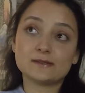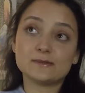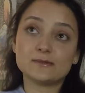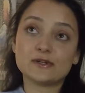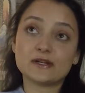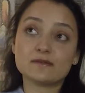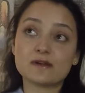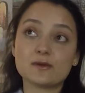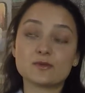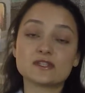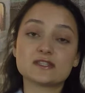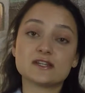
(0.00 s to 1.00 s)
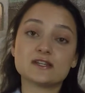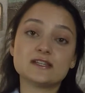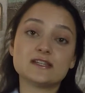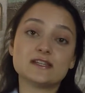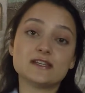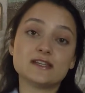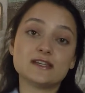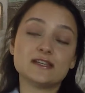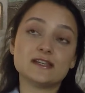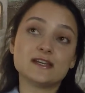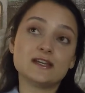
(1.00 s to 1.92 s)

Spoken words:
Whenever I was studying,